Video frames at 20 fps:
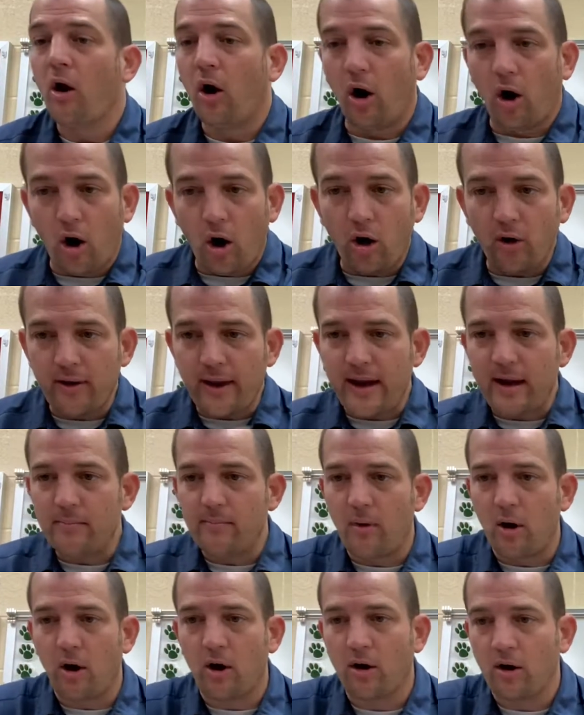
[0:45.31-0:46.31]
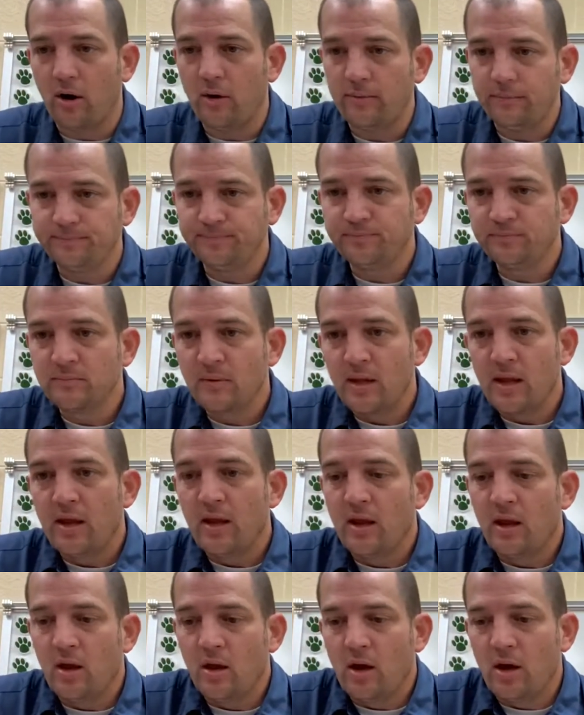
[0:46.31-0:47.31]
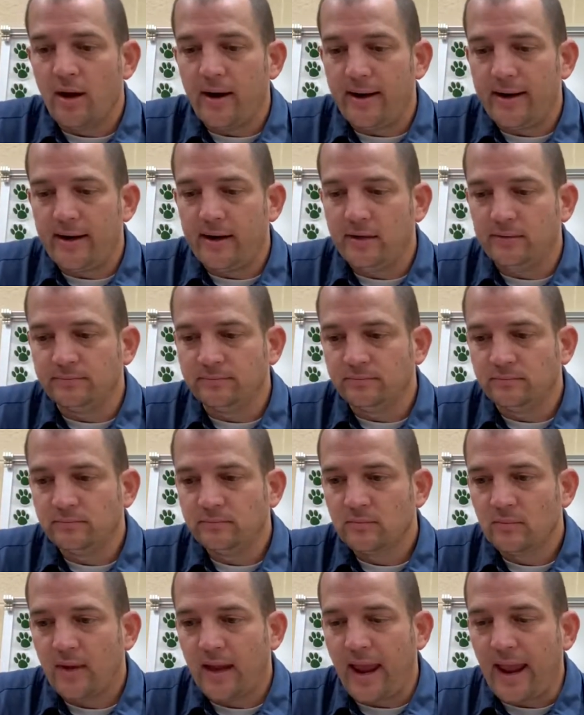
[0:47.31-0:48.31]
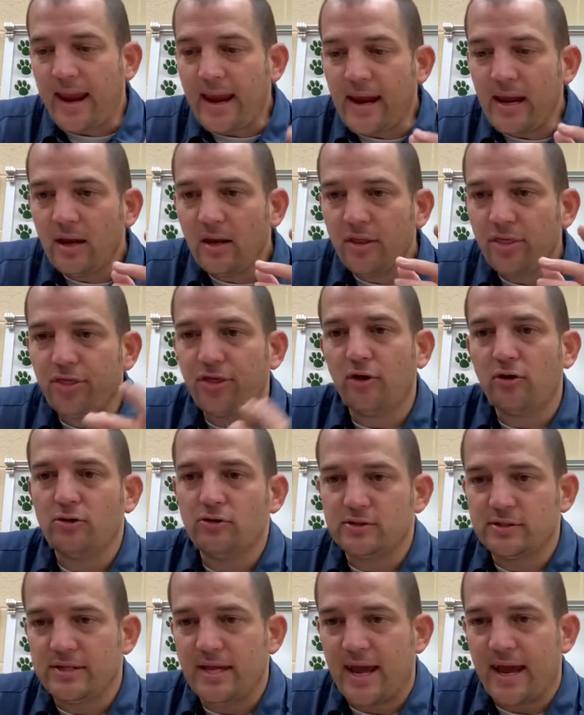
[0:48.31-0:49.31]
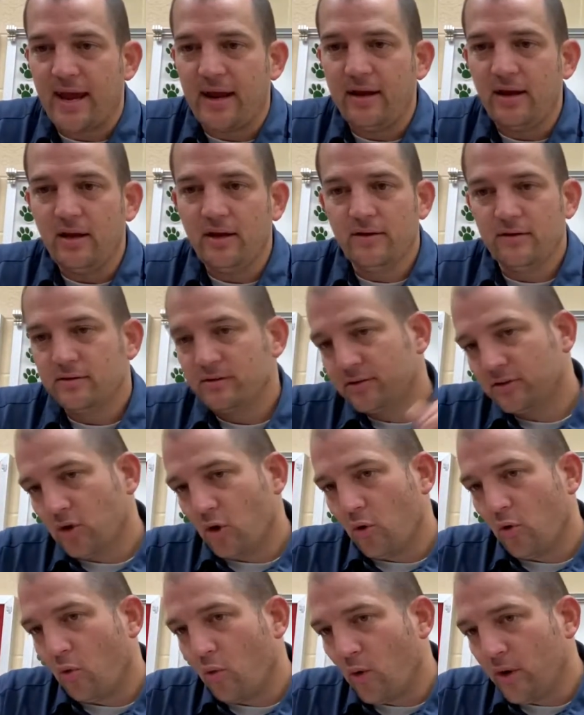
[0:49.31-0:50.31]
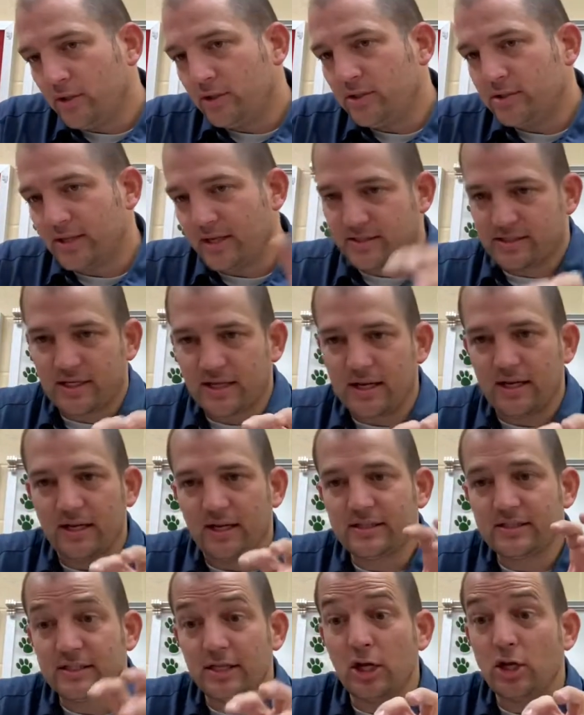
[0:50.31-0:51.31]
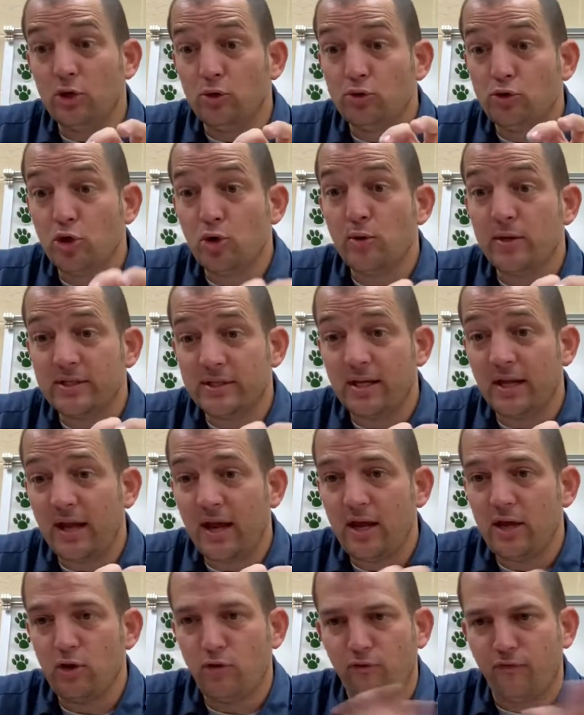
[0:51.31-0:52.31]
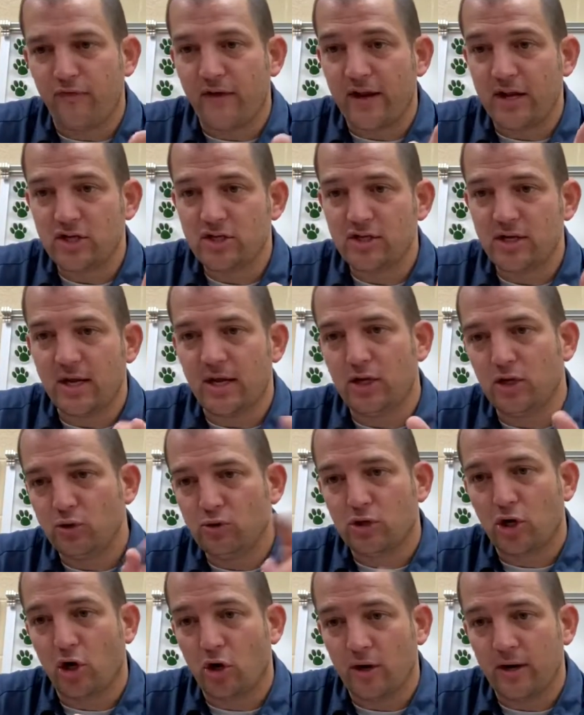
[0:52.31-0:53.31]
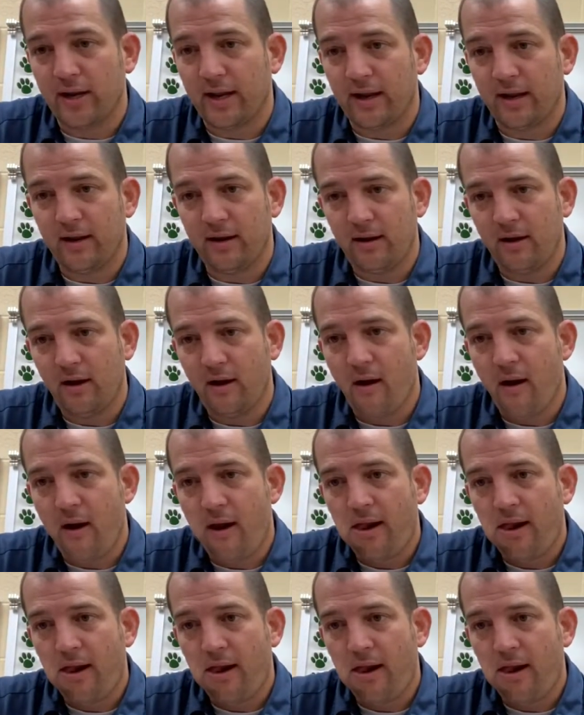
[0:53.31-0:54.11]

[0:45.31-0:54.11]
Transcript: All day tomorrow and Thursday. So let's say you do it today, you finish it and you turn it in.